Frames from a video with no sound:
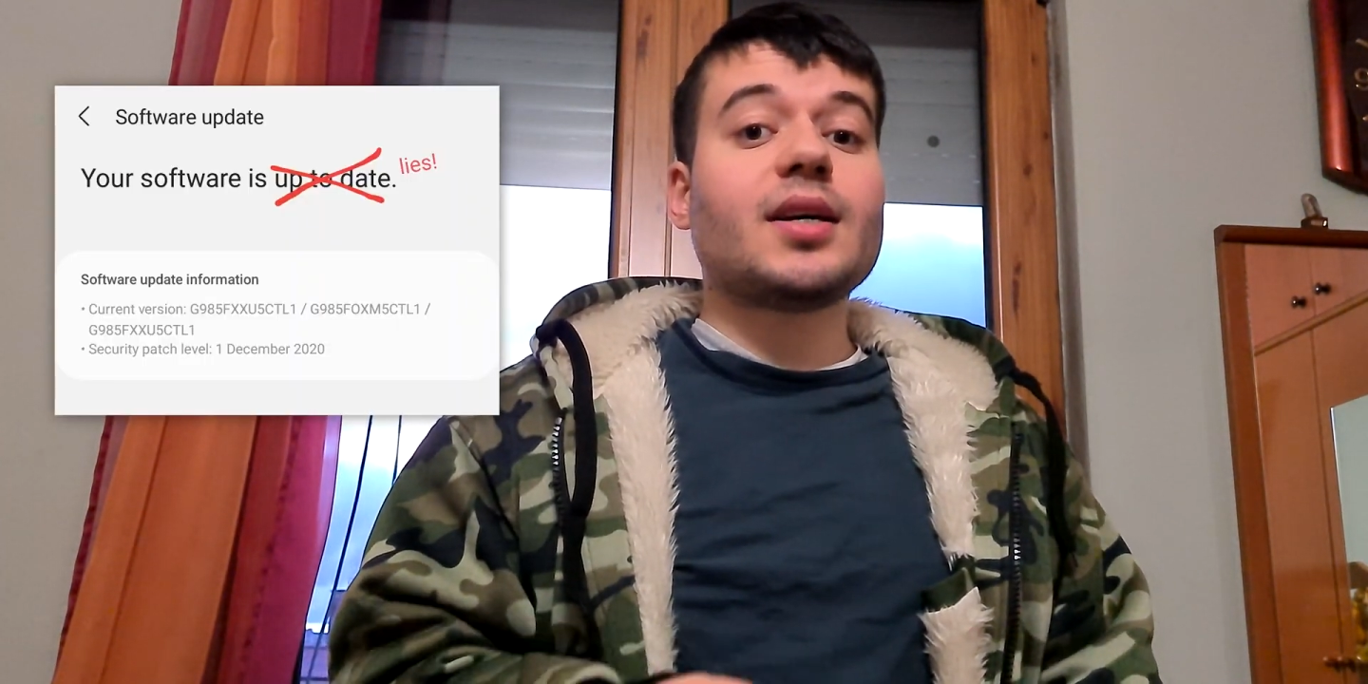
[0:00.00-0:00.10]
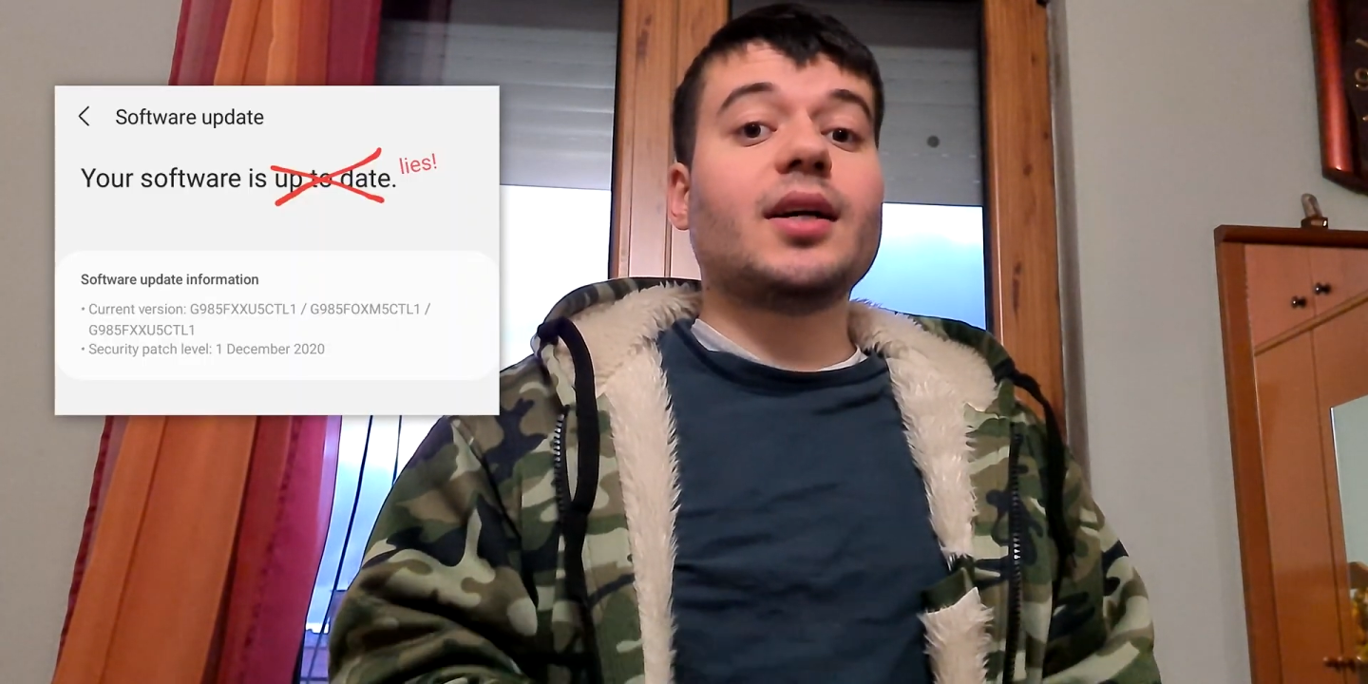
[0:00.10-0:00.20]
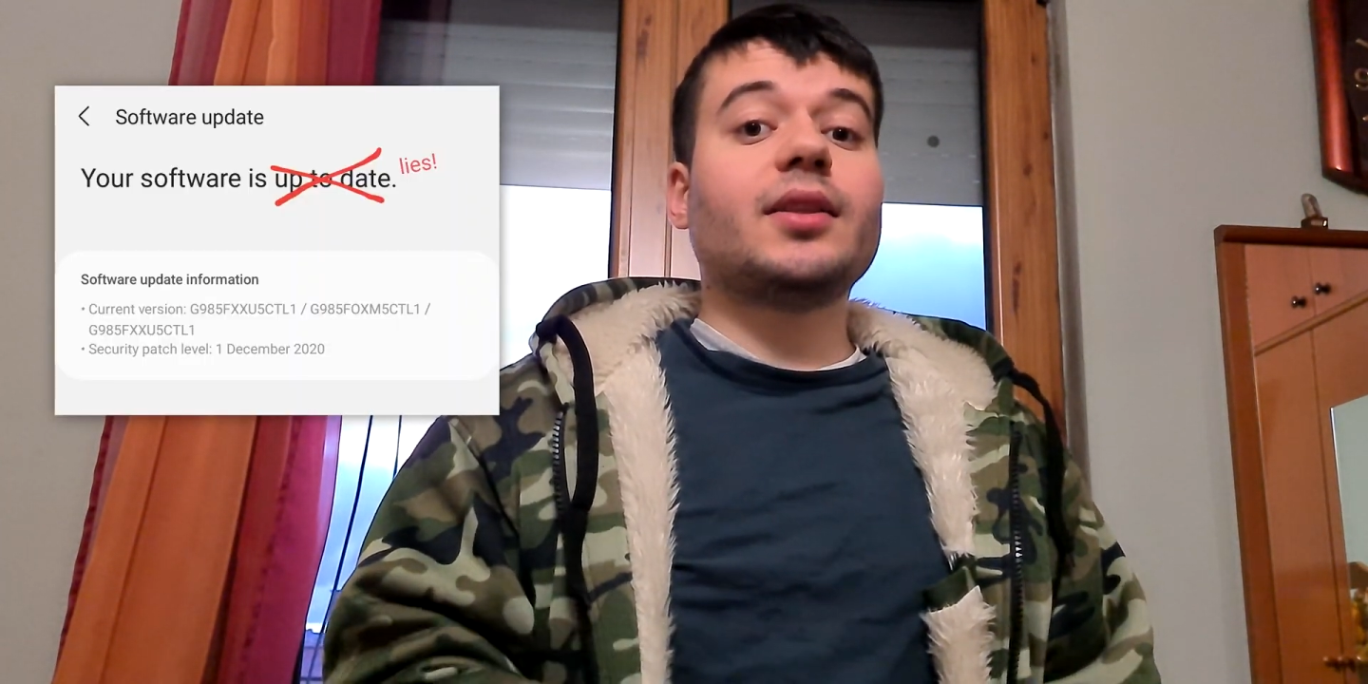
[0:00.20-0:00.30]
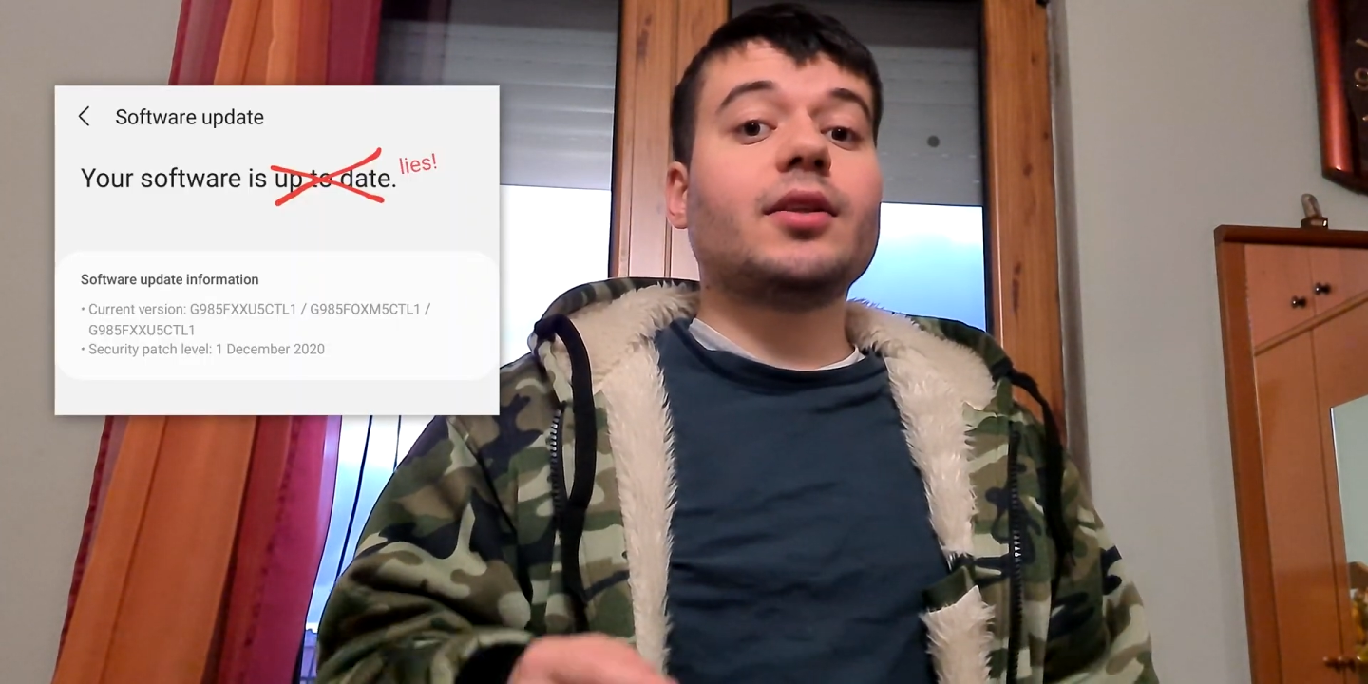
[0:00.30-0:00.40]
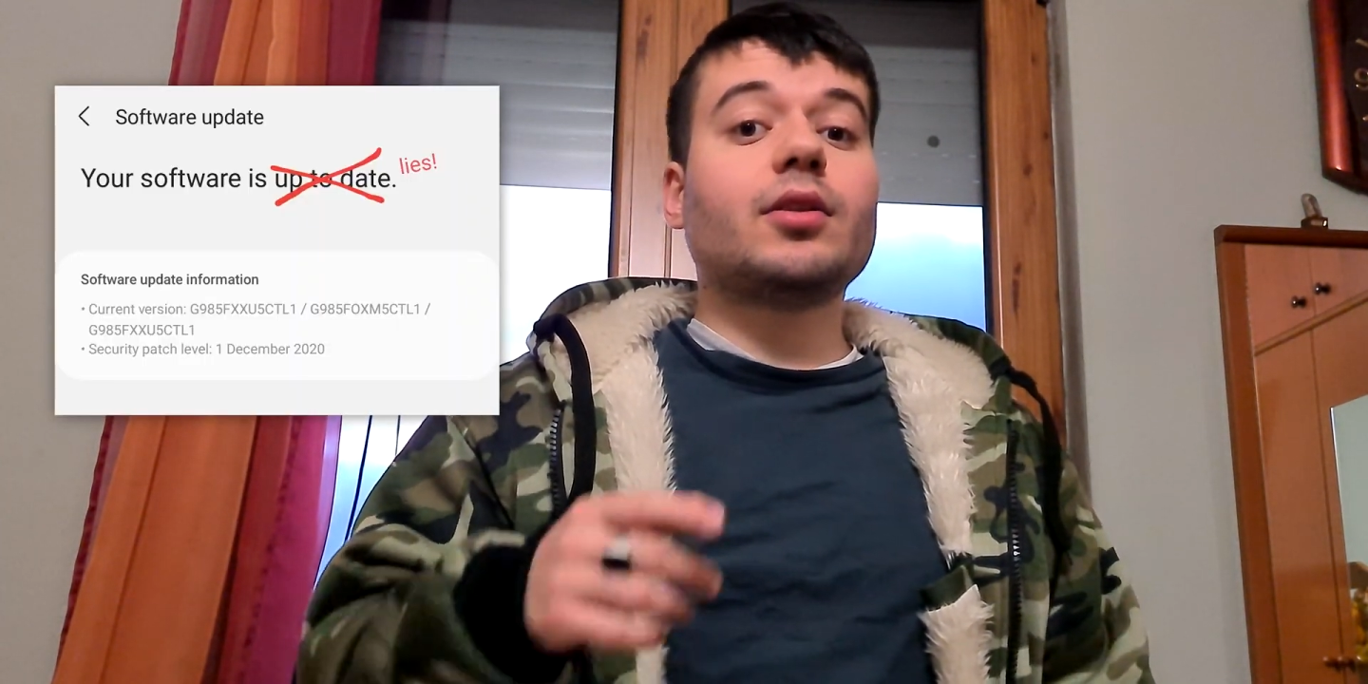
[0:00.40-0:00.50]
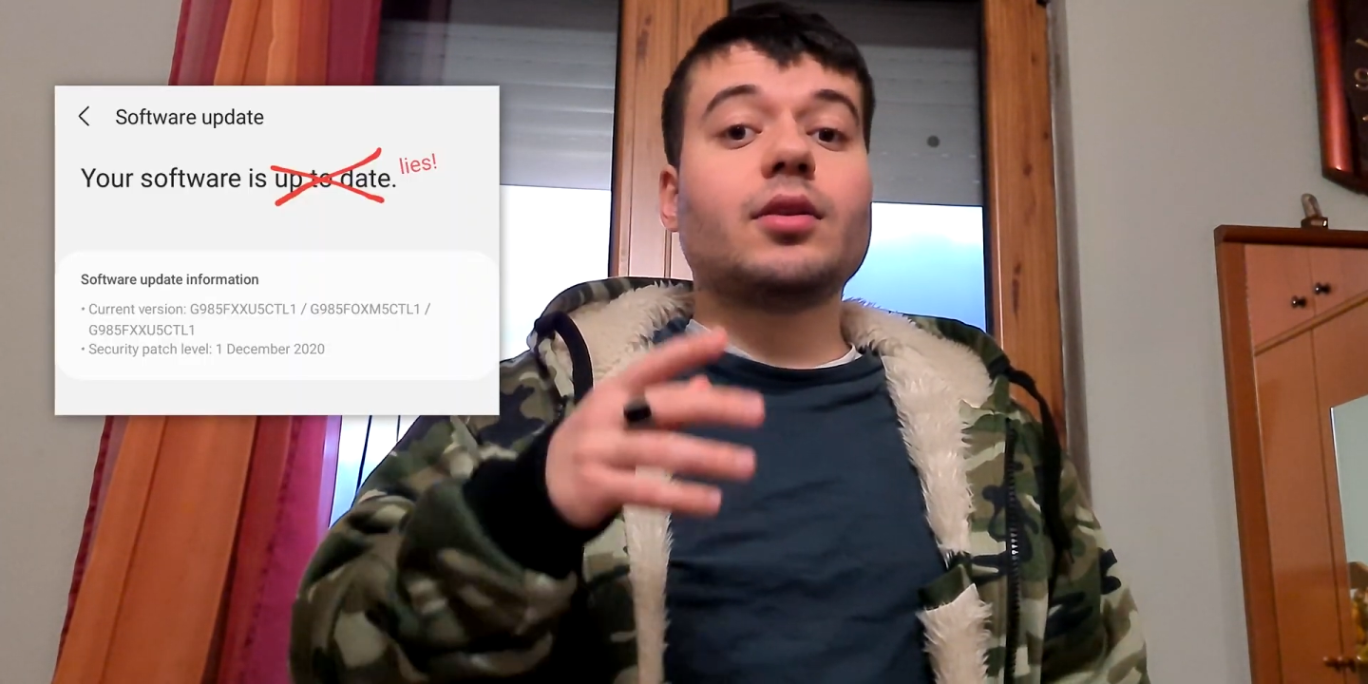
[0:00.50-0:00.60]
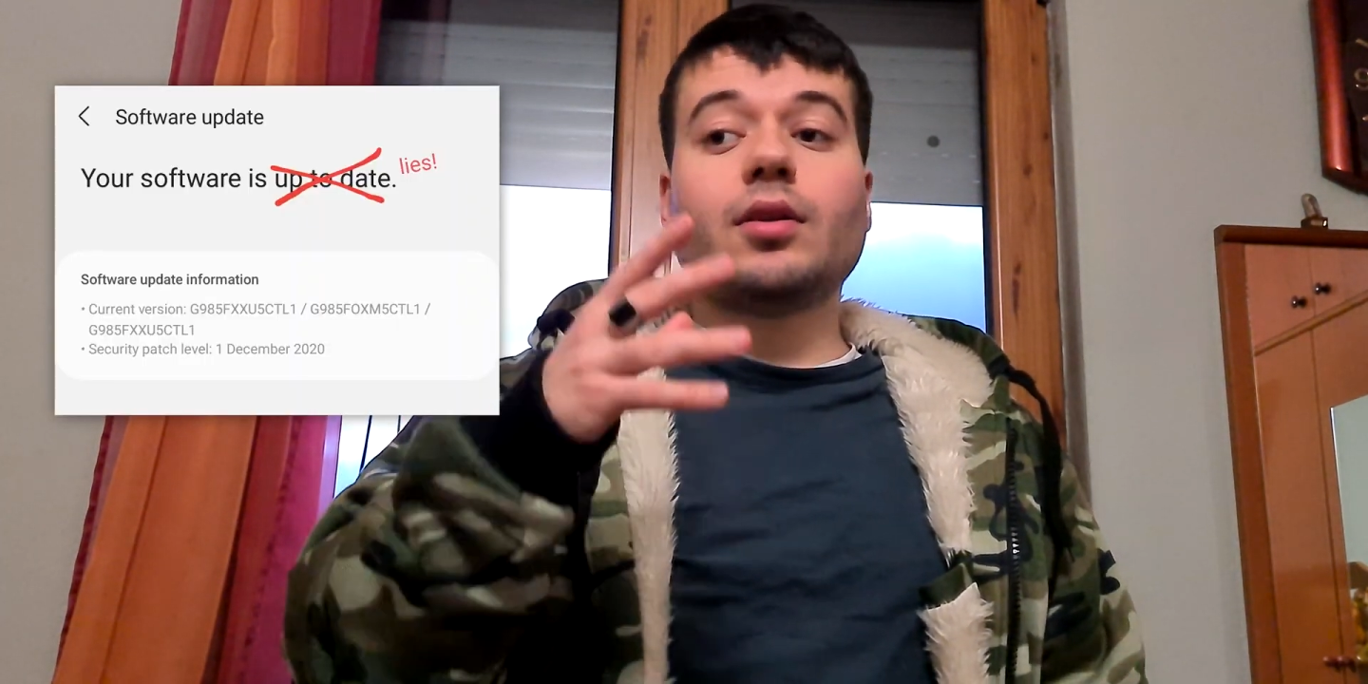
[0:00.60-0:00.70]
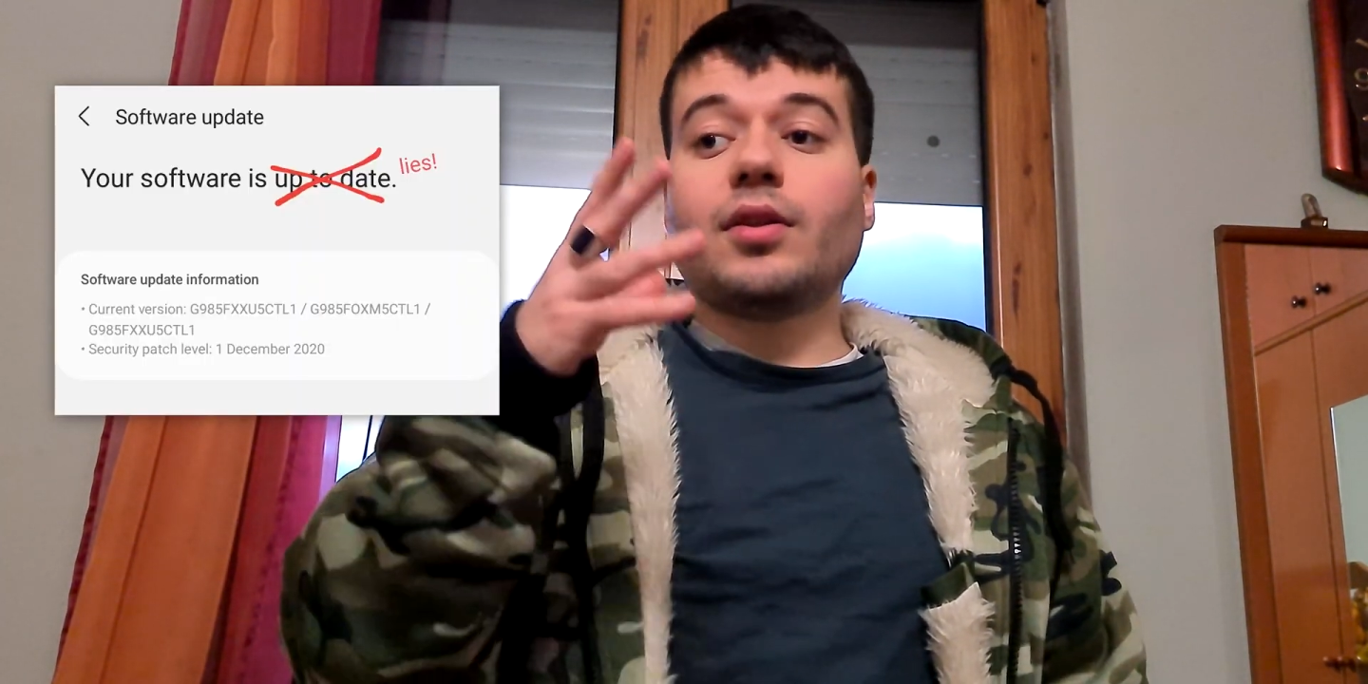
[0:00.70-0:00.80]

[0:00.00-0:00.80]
until